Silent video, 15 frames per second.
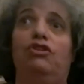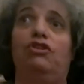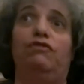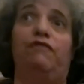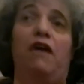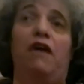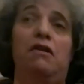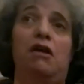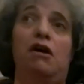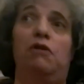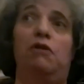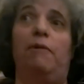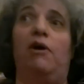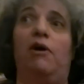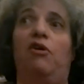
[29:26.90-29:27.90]
find out
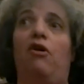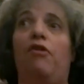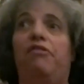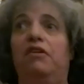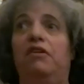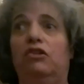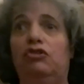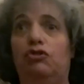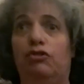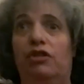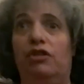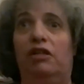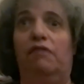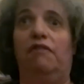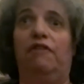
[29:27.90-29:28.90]
about all the
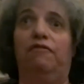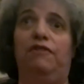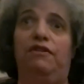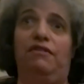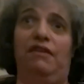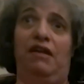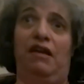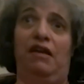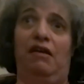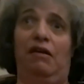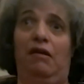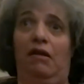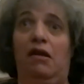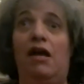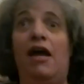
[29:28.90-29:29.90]
history of everything
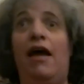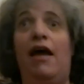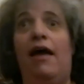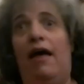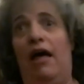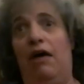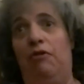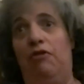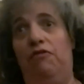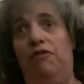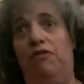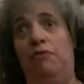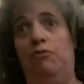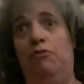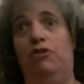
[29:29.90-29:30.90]
and how
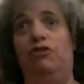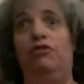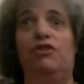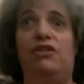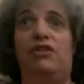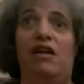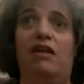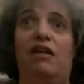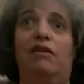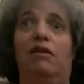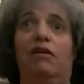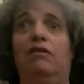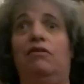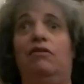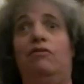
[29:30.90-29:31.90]
everything was
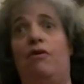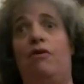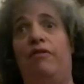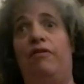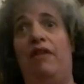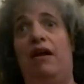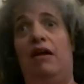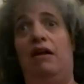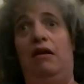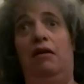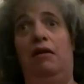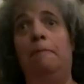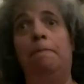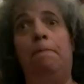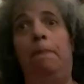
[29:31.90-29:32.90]
created and all that? And
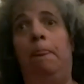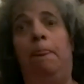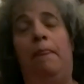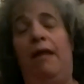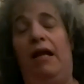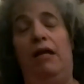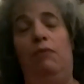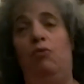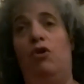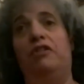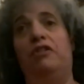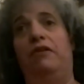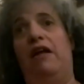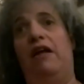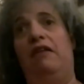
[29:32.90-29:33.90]
it
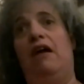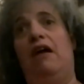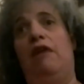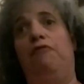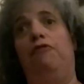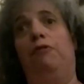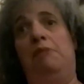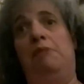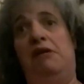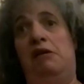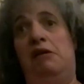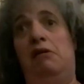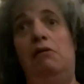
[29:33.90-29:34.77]
wasn't like that for me.